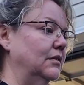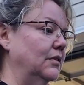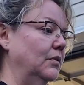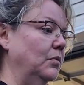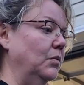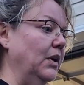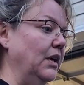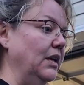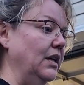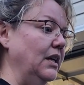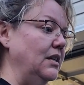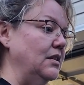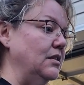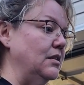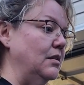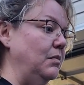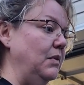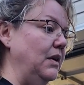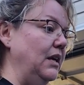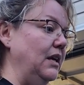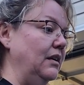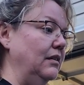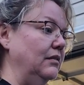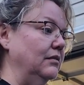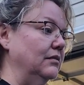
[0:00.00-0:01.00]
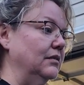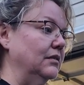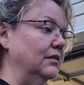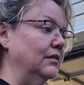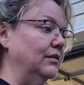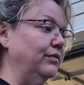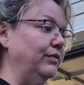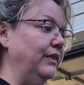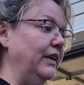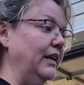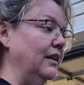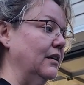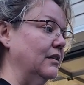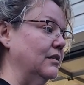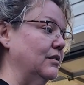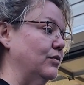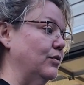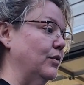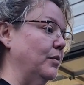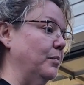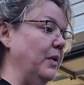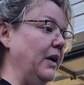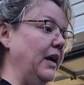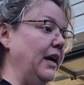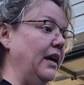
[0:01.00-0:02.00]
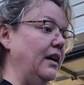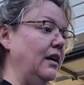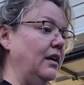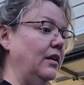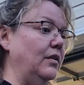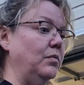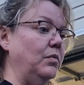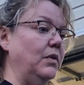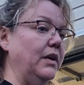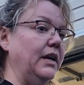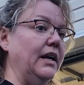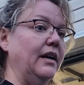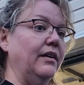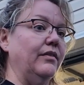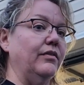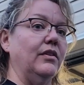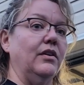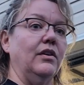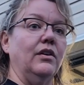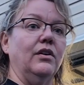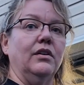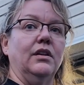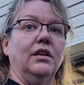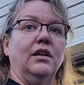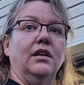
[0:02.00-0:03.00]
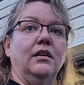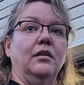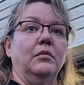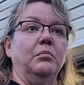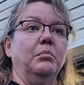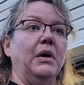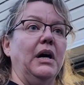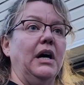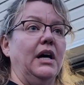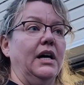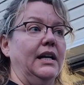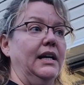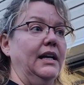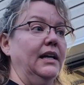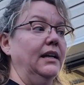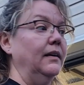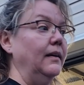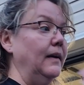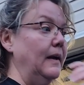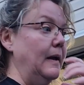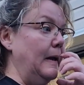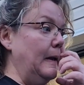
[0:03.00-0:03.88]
what needs to be fixed, repaired, whatever on the body.